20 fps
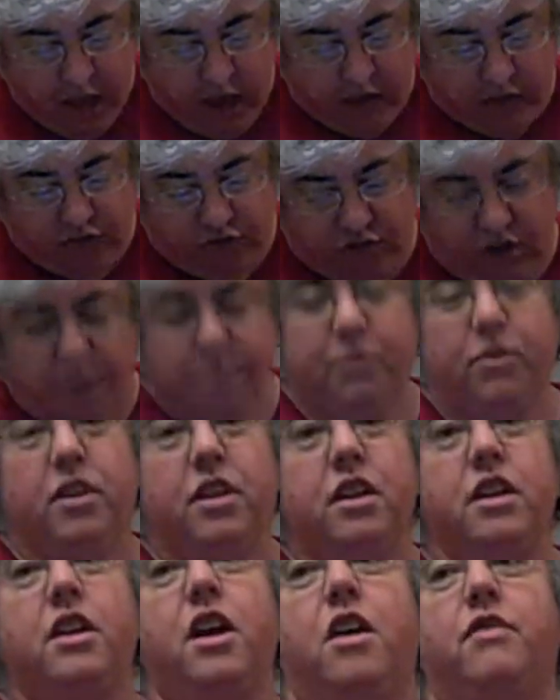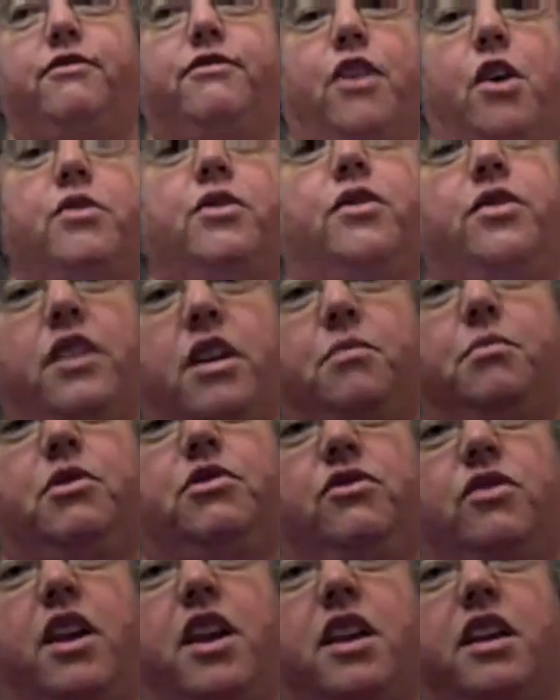something, a photo that
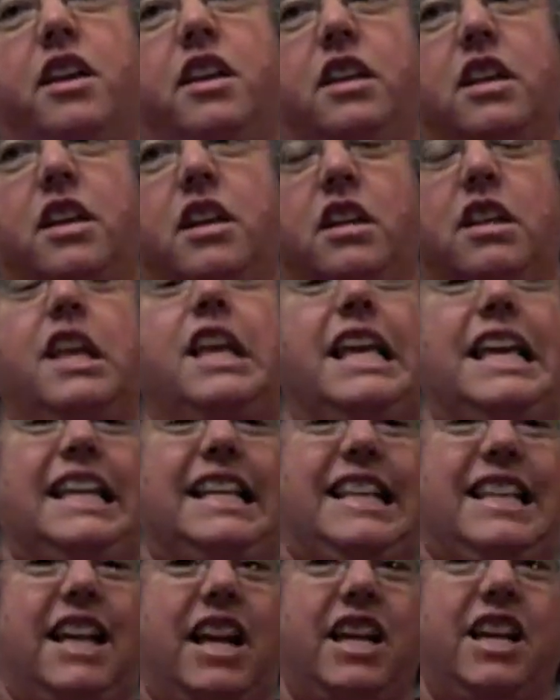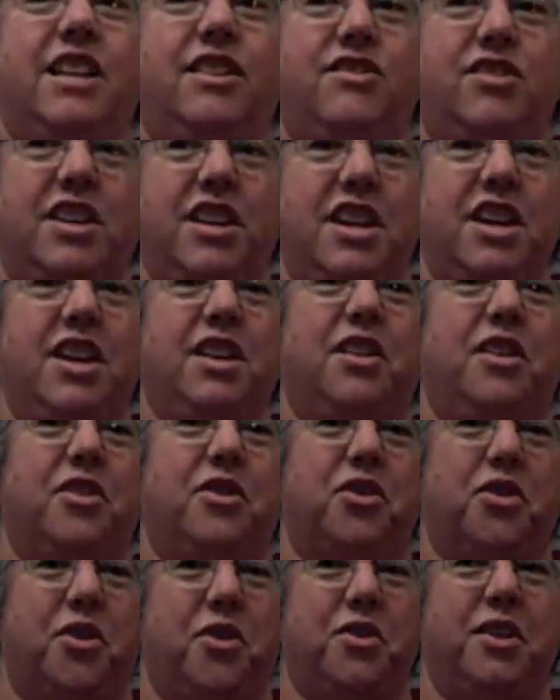was taken in
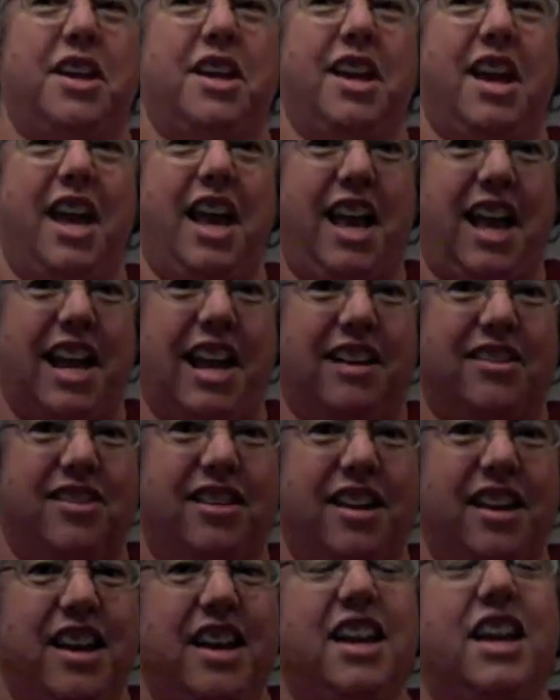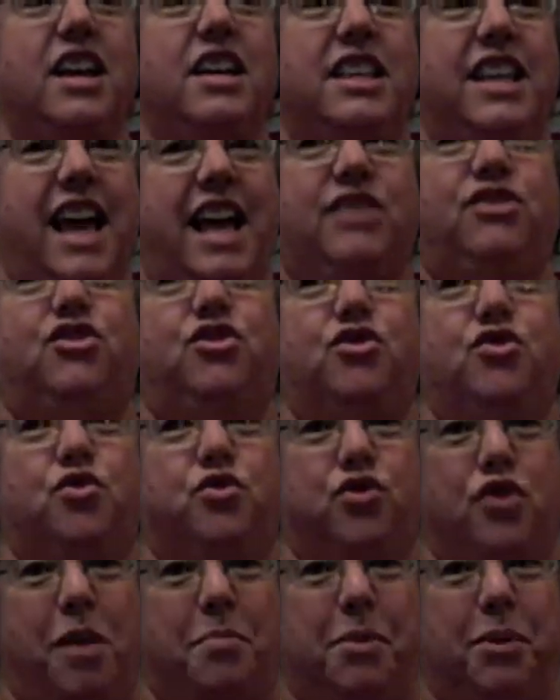1938.
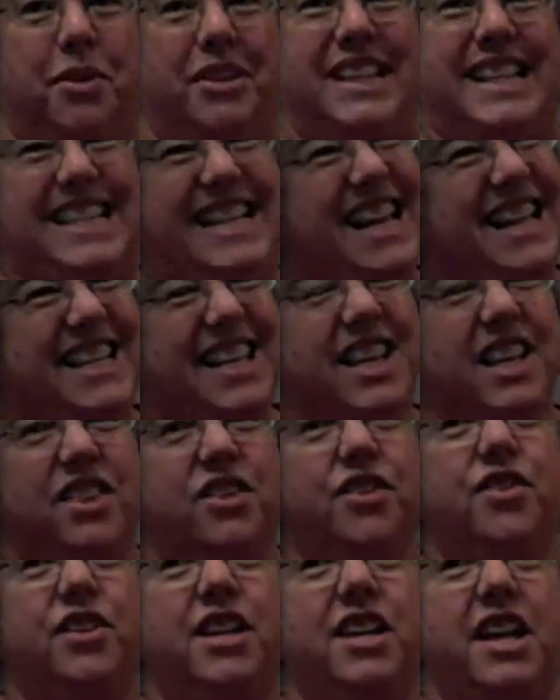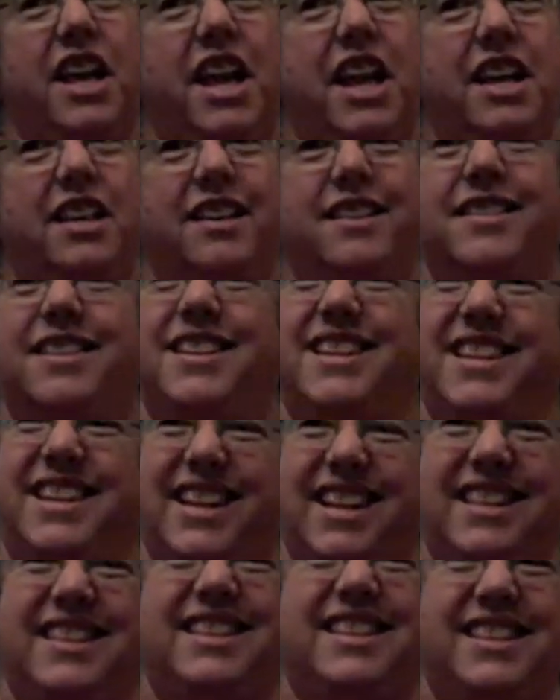That's trouble. 1938, and
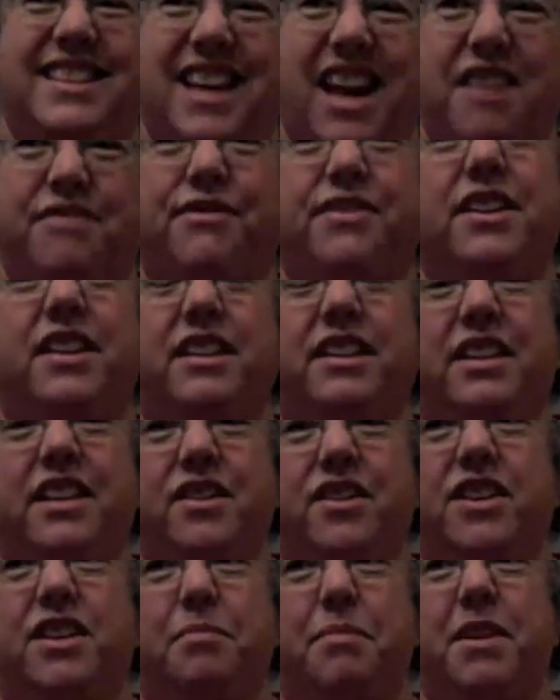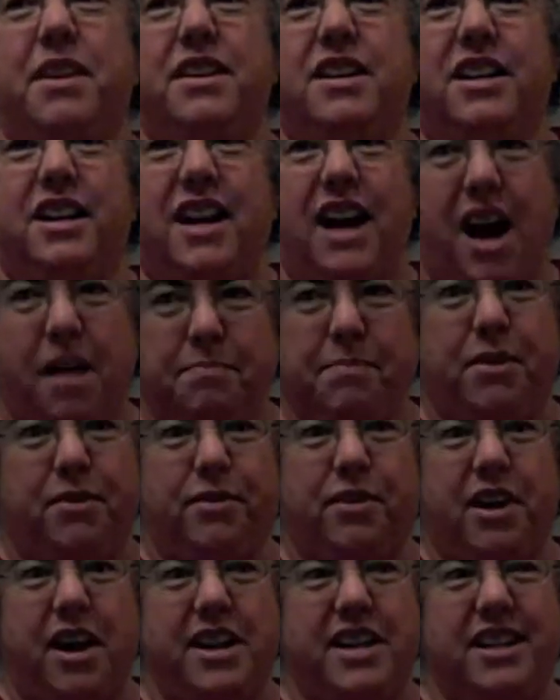it's definitely going to be
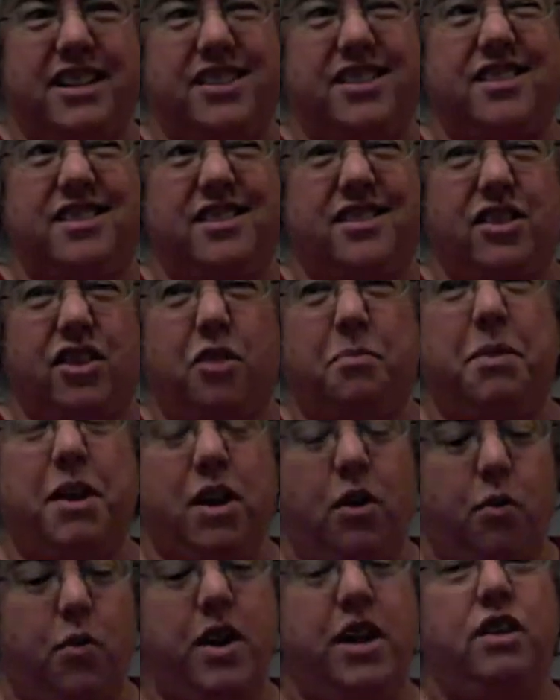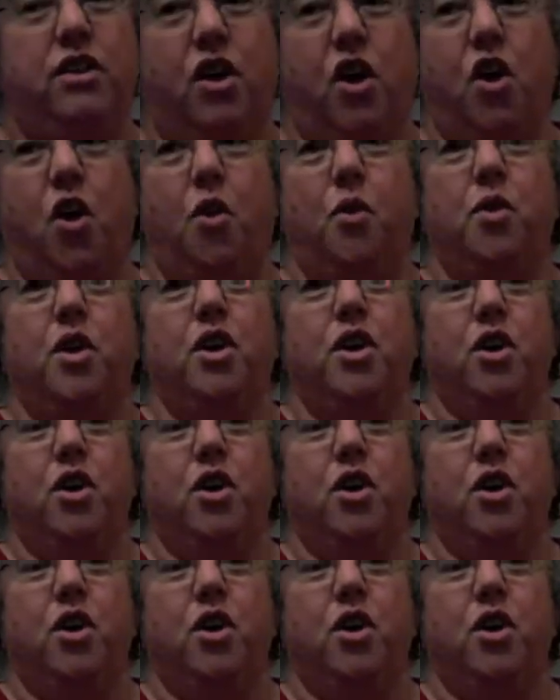copyrighted, assuming we know